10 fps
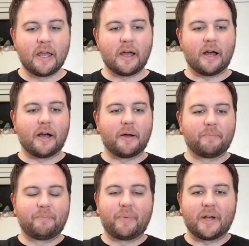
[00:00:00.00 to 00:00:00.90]

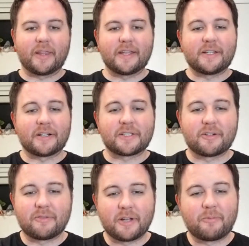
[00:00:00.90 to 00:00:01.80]
Um, but the Ducks
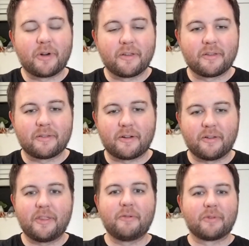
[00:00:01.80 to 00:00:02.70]
are like one of the, are
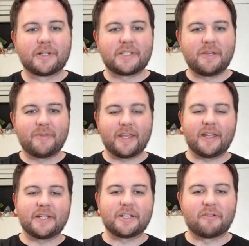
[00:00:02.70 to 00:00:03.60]
the worst team in the
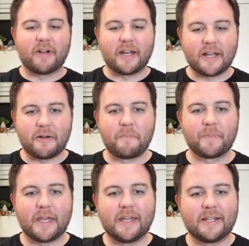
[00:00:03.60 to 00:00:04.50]
NHL right now,
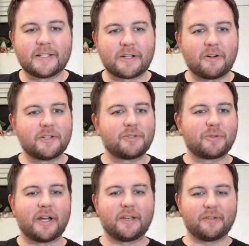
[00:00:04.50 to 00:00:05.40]
and it's hard to
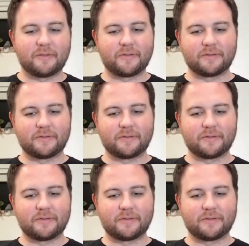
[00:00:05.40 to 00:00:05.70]
kind of